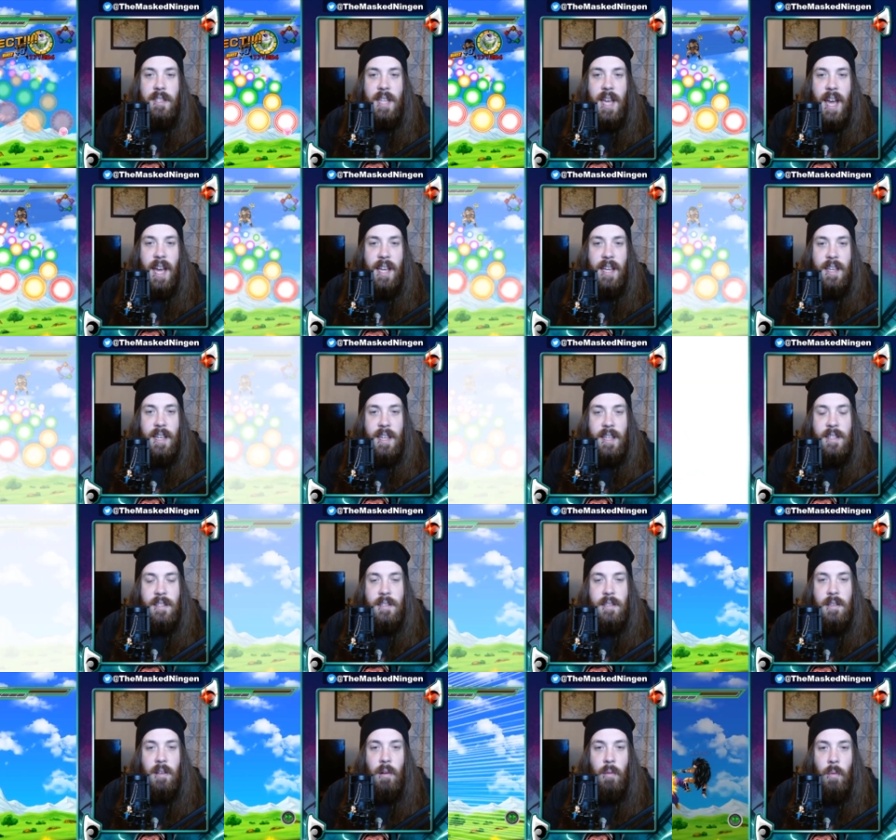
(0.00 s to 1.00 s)
tank in
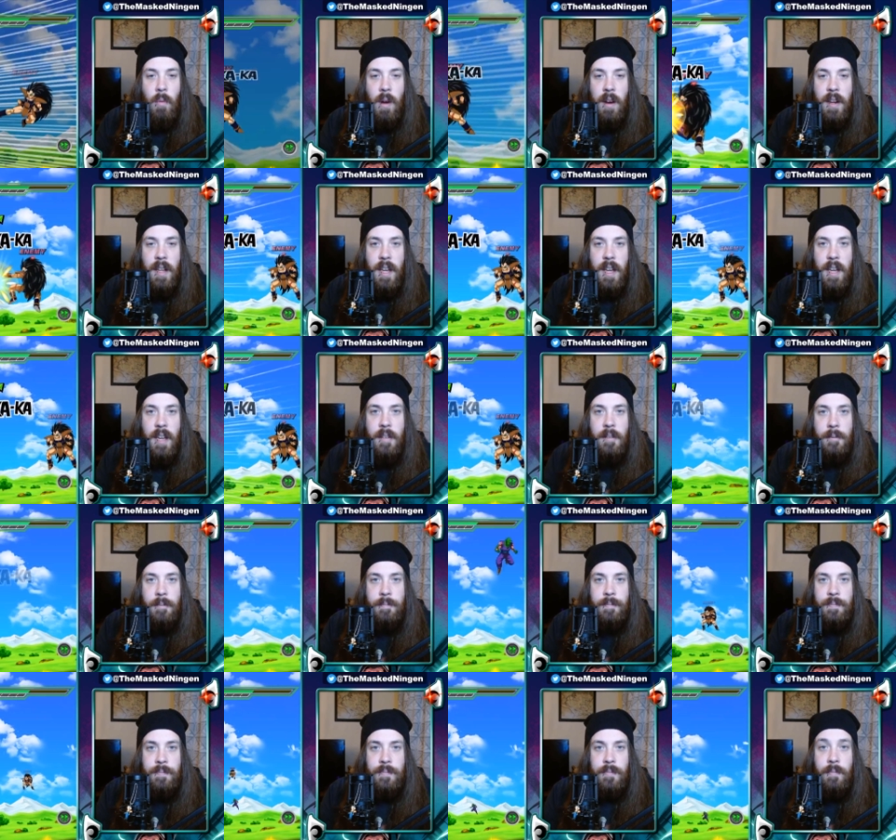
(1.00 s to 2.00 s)
slot 1 here.
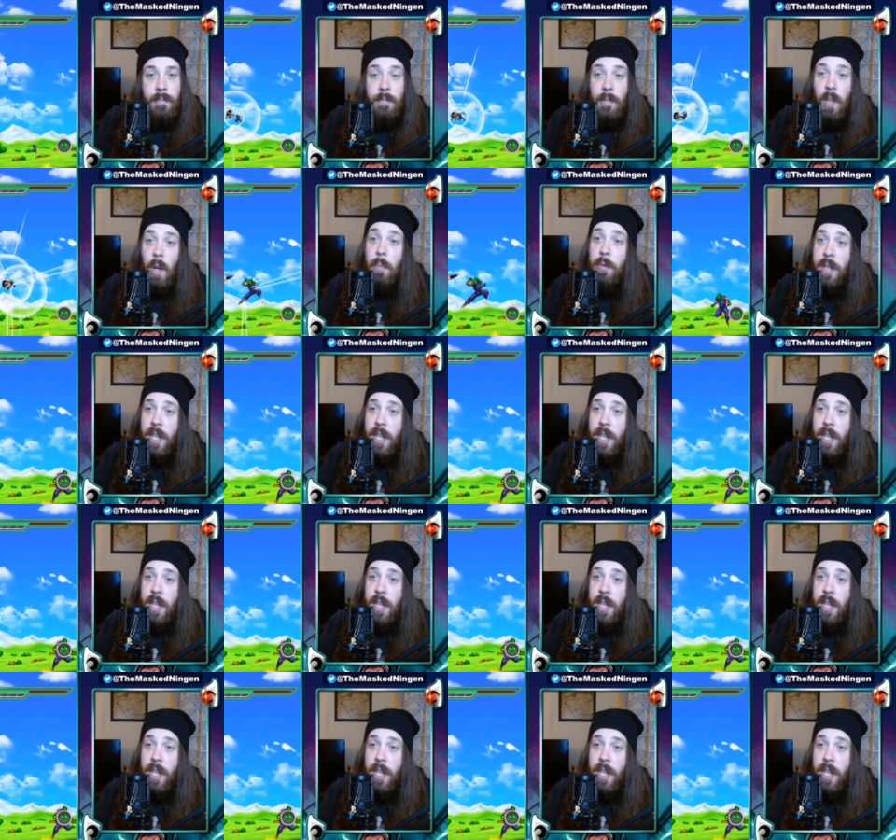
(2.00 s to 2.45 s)
Double